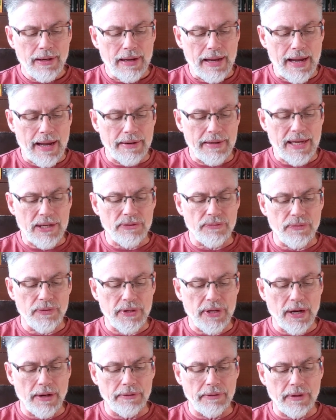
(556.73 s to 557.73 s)
And as for
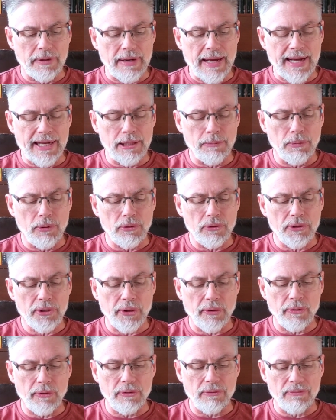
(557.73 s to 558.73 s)
the undeniable
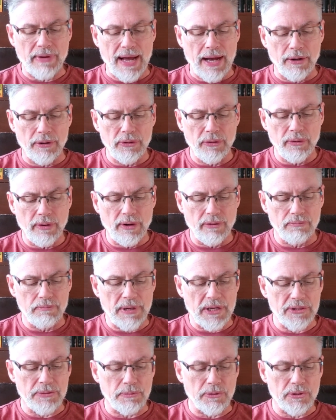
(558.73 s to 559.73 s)
curative value of
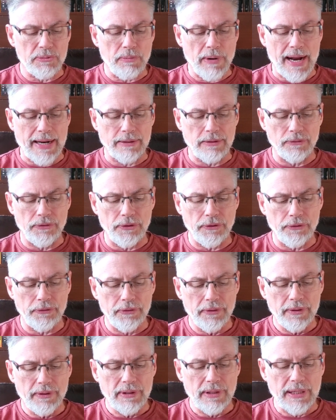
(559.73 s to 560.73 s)
Mesmer's
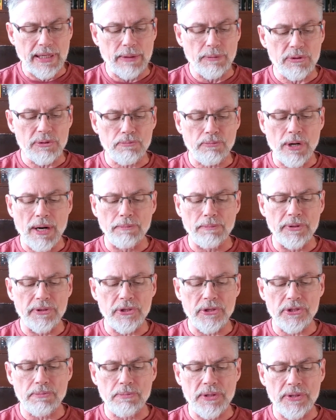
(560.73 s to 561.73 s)
practices, it was promptly
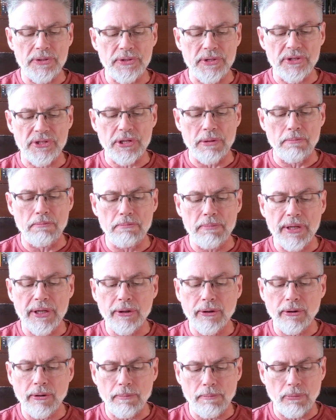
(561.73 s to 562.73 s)
dismissed as the
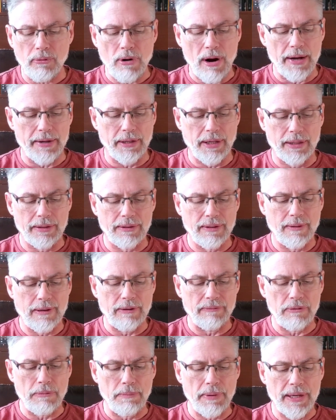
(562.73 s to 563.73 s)
mere product
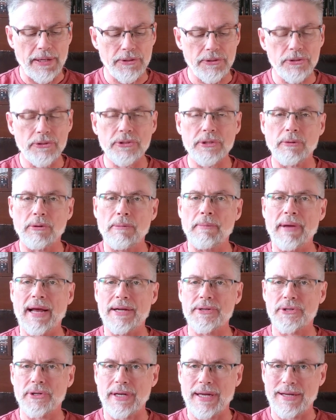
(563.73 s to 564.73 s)
of the patient's own
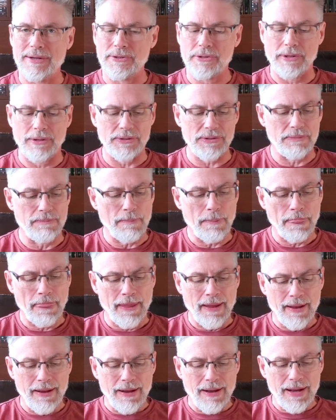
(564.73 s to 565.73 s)
imaginations.
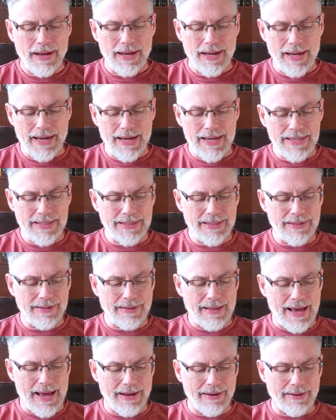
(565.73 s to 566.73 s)
Isn't
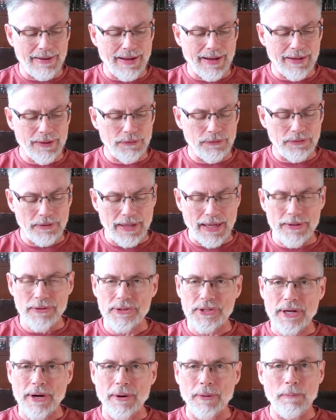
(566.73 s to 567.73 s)
that nice? And
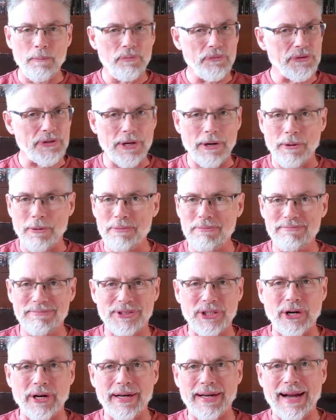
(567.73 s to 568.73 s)
so, so
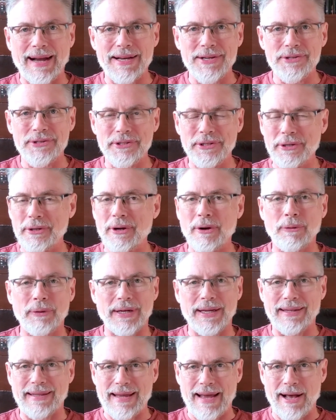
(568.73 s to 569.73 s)
sorry guys, you don't
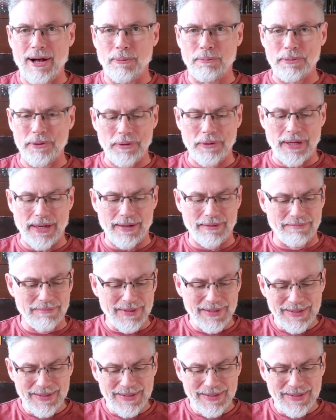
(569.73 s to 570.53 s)
get the help you need.